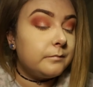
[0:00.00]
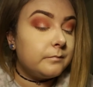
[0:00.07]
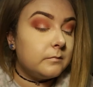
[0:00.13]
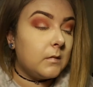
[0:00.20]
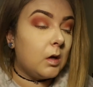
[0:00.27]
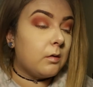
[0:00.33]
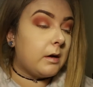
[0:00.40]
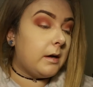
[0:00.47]

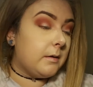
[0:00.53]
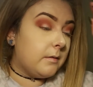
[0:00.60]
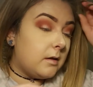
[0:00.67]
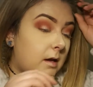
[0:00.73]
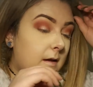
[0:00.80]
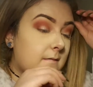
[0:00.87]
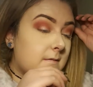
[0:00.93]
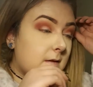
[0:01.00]
Okay,
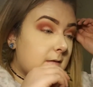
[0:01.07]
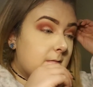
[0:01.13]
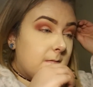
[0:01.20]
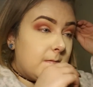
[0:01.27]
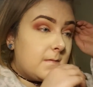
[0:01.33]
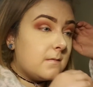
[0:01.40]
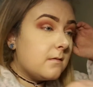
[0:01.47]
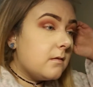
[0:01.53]
and
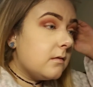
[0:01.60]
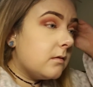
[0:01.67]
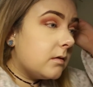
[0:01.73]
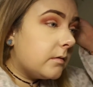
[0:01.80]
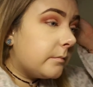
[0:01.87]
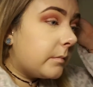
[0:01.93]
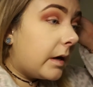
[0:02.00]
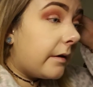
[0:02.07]
then
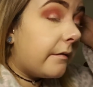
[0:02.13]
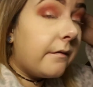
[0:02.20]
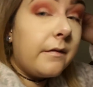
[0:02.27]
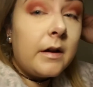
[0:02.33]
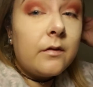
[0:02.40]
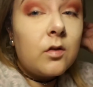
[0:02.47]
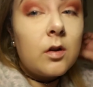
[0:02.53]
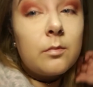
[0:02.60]
my
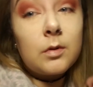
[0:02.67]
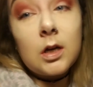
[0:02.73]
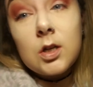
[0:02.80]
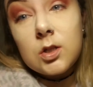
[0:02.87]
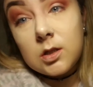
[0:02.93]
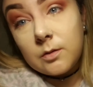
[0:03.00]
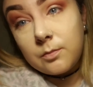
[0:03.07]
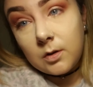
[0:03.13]
favorite brush
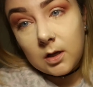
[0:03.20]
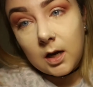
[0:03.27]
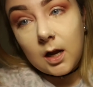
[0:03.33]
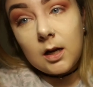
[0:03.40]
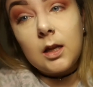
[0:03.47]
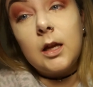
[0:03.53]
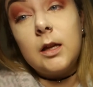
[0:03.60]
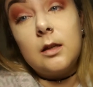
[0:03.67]
to put on
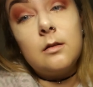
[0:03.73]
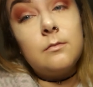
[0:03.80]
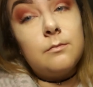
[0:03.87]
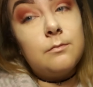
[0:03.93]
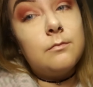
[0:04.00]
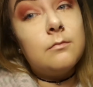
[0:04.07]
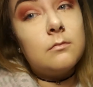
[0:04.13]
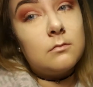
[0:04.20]
like
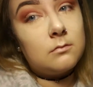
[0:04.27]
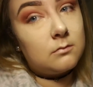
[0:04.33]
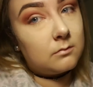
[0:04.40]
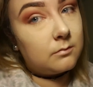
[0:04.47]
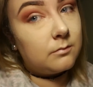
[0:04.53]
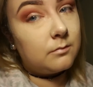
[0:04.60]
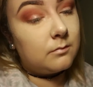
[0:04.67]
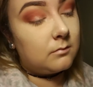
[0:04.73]

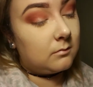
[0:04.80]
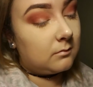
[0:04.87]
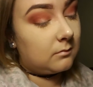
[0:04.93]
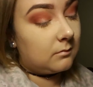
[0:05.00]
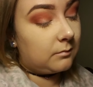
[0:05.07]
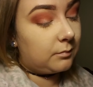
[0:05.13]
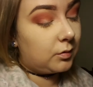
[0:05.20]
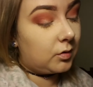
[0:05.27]

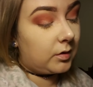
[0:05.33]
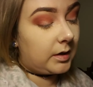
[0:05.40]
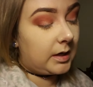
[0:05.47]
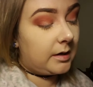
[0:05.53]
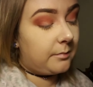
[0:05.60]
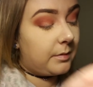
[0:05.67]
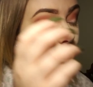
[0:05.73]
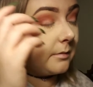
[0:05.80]
pretty
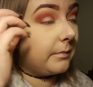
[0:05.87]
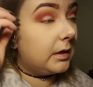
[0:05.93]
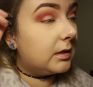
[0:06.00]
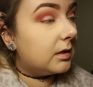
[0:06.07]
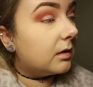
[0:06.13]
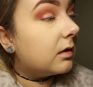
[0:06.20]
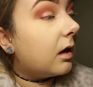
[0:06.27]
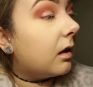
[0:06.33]

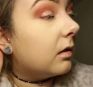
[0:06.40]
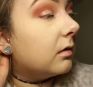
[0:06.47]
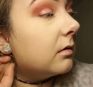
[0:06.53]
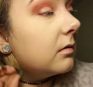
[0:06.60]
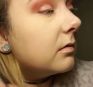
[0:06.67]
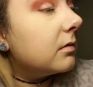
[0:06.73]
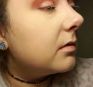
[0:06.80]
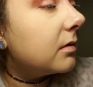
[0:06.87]
pigmented
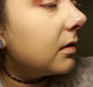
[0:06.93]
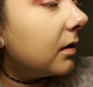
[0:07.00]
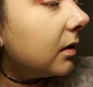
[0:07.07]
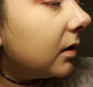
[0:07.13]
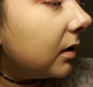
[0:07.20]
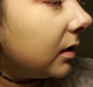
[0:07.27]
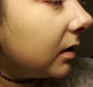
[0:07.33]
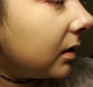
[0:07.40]
colors
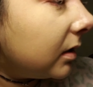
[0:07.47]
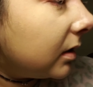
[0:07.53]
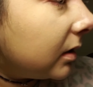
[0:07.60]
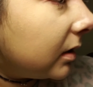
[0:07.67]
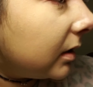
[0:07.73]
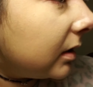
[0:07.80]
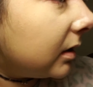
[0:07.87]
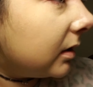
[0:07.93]

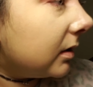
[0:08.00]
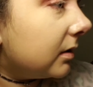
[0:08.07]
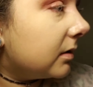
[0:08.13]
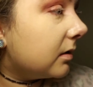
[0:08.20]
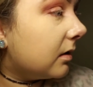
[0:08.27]
is